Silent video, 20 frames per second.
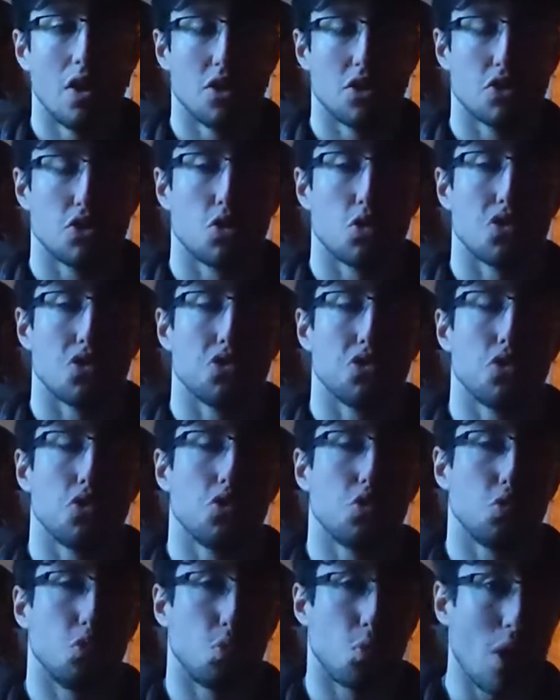So
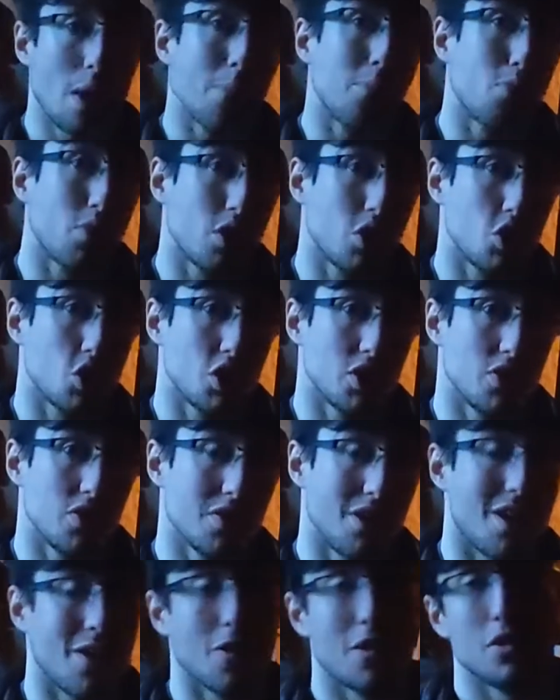certain rep
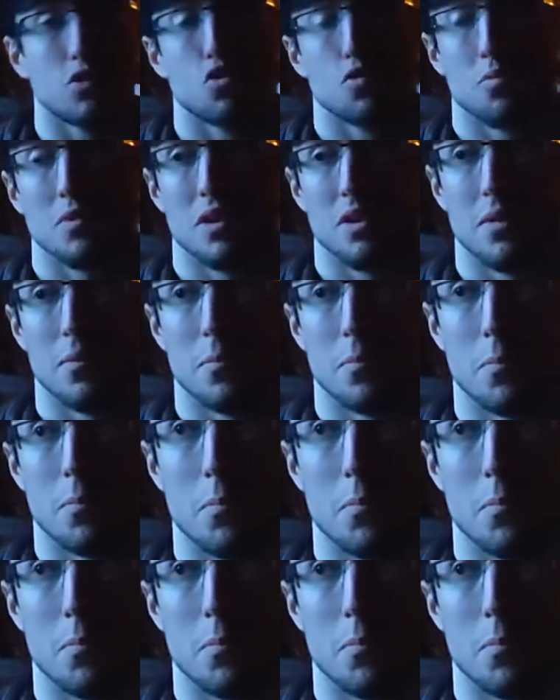ranges are going to be